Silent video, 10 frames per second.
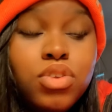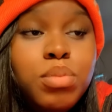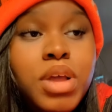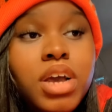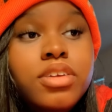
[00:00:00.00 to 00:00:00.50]
so
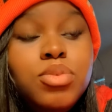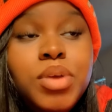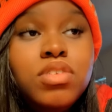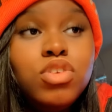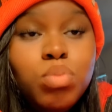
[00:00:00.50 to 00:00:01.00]
I'm not going to
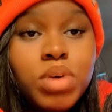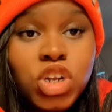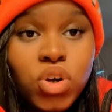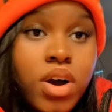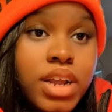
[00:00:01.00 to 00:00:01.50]
speak too
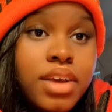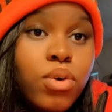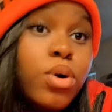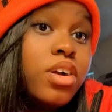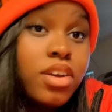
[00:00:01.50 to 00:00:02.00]
much on it
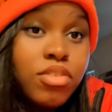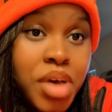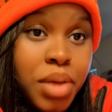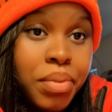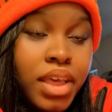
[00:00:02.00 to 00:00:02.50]
or give
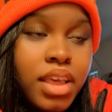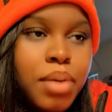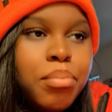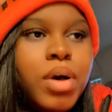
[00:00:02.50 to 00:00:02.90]
my opinion.